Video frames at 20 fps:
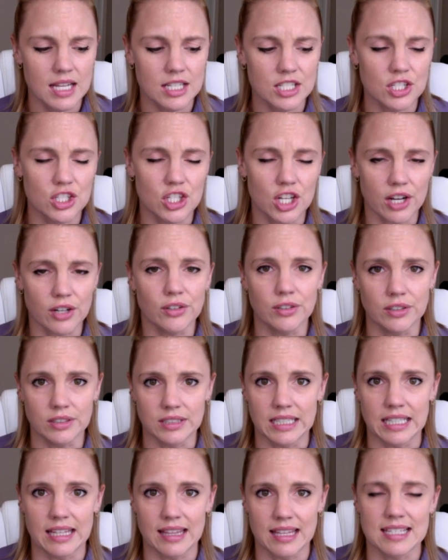
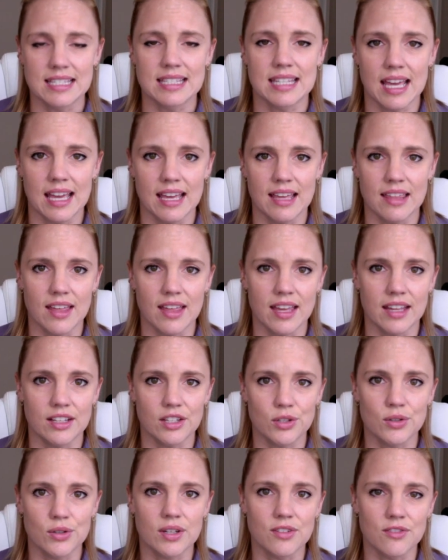Generally, they say that
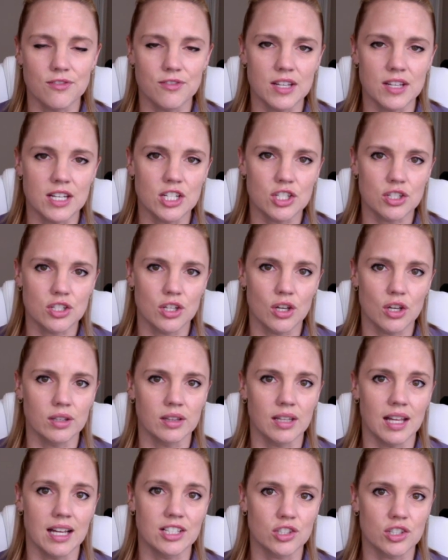you can finish the
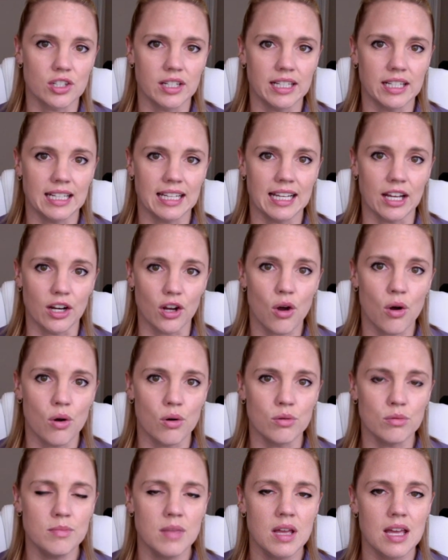online training at
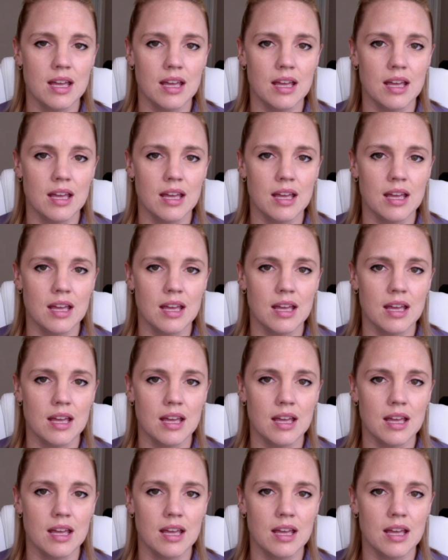home